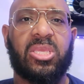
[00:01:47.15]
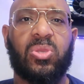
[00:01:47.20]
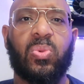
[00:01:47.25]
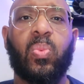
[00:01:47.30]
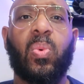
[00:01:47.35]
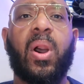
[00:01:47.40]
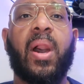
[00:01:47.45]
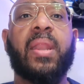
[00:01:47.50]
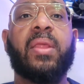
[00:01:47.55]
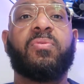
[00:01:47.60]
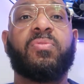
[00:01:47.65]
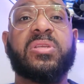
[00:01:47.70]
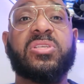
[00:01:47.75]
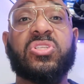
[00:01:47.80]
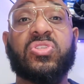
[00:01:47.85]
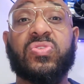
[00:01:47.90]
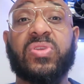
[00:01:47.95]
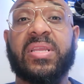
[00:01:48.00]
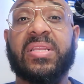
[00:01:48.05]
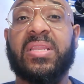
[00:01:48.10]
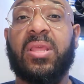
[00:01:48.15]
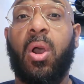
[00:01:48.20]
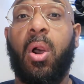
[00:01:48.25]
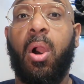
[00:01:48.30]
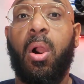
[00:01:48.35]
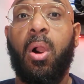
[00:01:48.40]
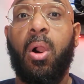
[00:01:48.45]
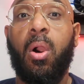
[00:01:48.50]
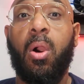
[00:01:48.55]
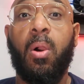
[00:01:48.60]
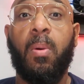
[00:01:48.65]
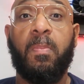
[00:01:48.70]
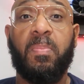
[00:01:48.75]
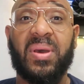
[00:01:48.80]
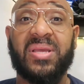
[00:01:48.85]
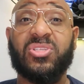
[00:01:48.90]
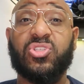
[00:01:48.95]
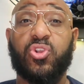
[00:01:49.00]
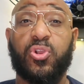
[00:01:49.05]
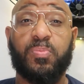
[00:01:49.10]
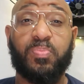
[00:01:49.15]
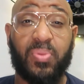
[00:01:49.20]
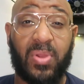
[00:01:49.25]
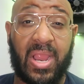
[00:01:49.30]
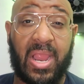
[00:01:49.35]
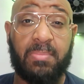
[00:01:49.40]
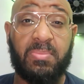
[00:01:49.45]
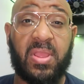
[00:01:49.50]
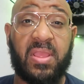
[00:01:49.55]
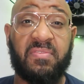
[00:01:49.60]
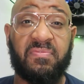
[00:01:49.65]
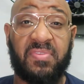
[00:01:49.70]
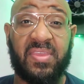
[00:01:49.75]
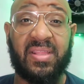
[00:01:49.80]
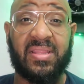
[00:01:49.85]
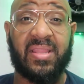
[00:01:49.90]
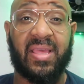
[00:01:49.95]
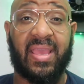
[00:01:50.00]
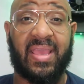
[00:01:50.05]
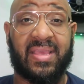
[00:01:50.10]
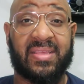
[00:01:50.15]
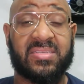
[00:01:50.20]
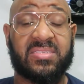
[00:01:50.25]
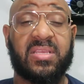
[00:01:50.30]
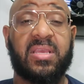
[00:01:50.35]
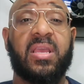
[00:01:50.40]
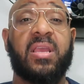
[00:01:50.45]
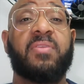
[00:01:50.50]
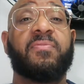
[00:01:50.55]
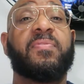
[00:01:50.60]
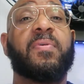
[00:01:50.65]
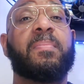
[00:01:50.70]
you want to restrict all but your primary VLANs